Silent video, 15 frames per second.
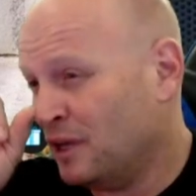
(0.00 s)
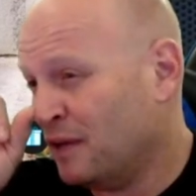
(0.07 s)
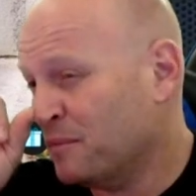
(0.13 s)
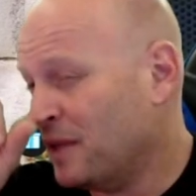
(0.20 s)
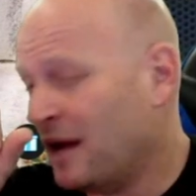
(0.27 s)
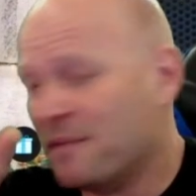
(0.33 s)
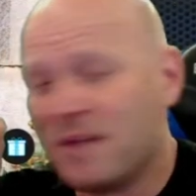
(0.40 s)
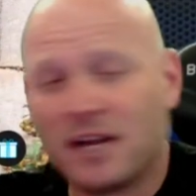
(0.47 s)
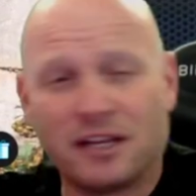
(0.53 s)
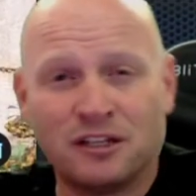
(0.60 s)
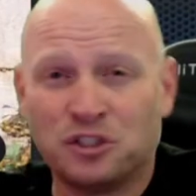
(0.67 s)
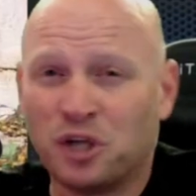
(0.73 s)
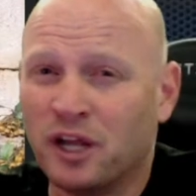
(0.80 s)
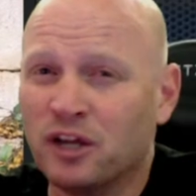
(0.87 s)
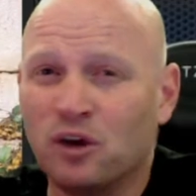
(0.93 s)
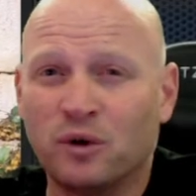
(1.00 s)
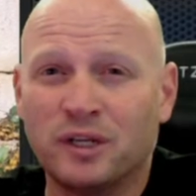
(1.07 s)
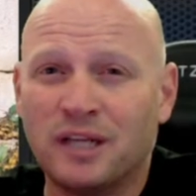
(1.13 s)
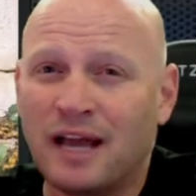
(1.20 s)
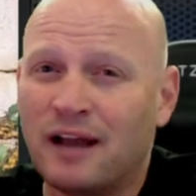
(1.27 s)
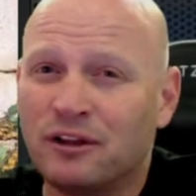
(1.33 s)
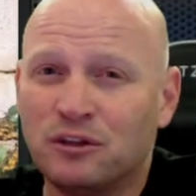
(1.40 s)
I'm, I'm not going to try and
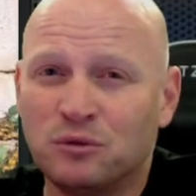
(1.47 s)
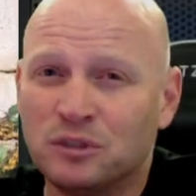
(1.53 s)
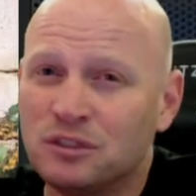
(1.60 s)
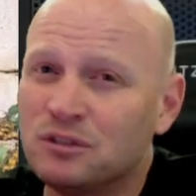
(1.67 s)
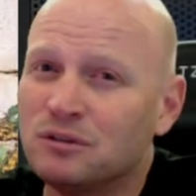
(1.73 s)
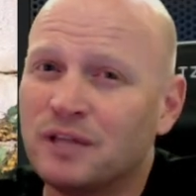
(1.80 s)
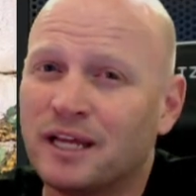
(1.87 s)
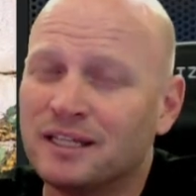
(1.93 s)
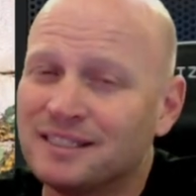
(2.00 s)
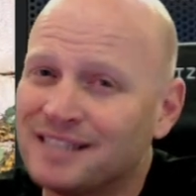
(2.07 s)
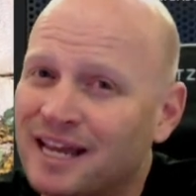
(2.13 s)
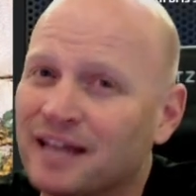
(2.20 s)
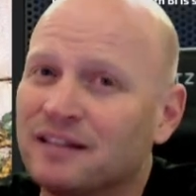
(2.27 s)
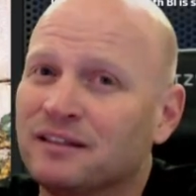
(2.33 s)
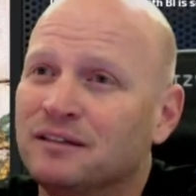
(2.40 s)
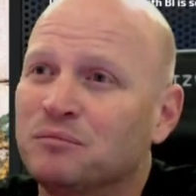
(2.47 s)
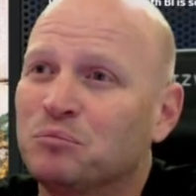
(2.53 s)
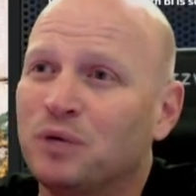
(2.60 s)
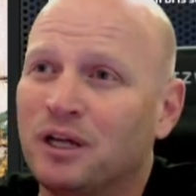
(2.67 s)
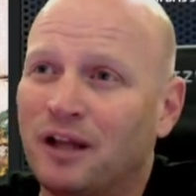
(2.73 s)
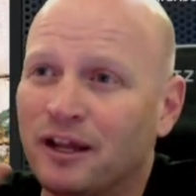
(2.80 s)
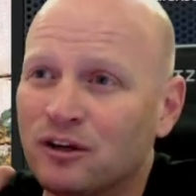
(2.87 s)
go into how you would do that
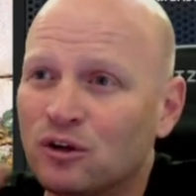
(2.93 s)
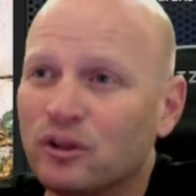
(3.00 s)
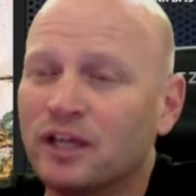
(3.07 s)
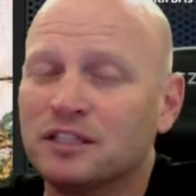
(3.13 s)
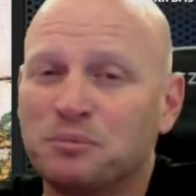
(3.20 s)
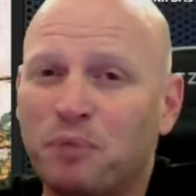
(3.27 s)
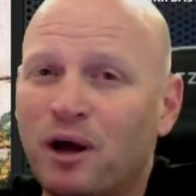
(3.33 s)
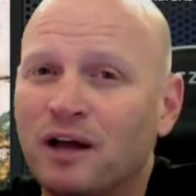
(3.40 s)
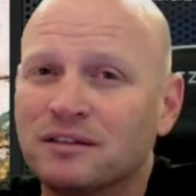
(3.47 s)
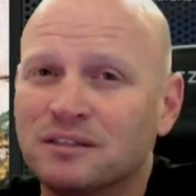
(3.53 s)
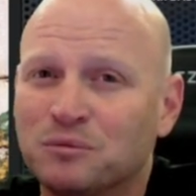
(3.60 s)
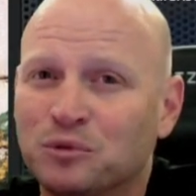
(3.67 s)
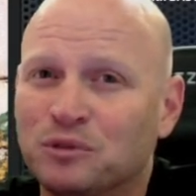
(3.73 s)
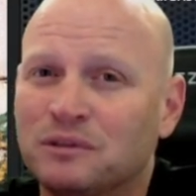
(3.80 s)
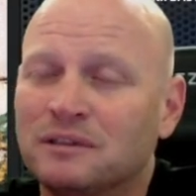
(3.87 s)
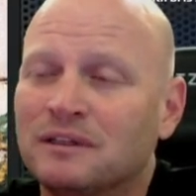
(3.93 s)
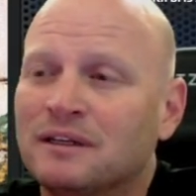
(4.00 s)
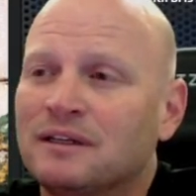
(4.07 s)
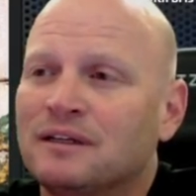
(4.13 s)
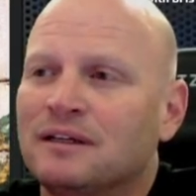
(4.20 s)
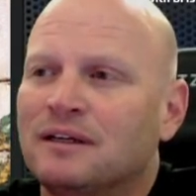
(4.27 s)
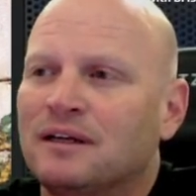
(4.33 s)
exactly, but I know that's possible.
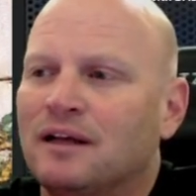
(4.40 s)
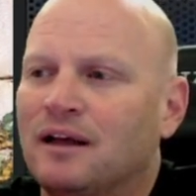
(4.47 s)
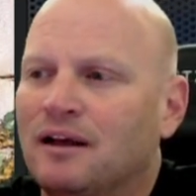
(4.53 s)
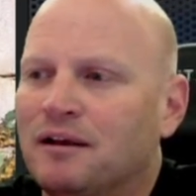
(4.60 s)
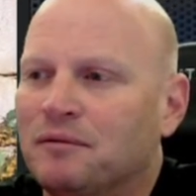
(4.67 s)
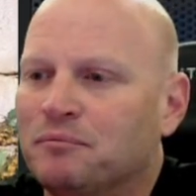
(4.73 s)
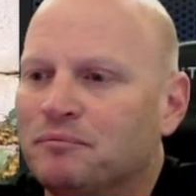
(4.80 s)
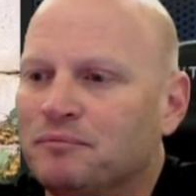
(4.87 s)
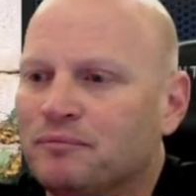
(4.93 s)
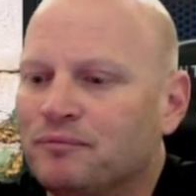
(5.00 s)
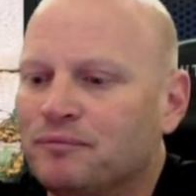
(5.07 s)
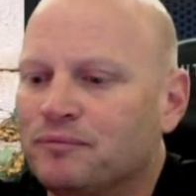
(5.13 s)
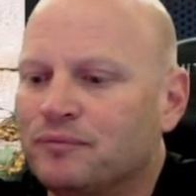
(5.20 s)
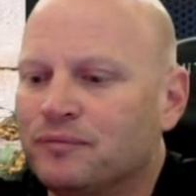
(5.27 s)
Um,